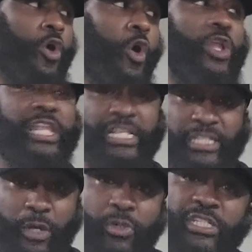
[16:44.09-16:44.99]
unless
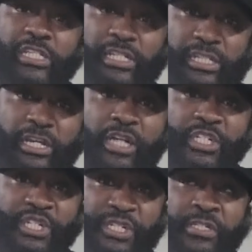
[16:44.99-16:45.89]
there was a
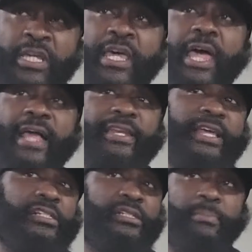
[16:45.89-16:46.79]
discussion and
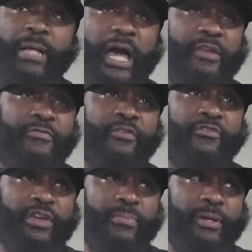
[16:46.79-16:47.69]
there's some kind of
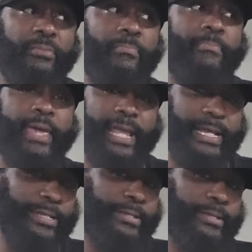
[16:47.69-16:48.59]
agreement
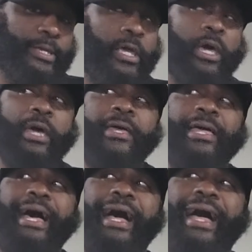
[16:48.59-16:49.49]
made.
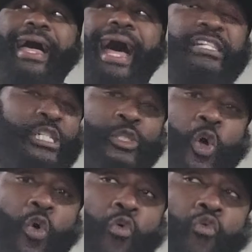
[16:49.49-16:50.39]
I just
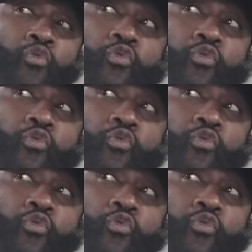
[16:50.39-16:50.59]
don't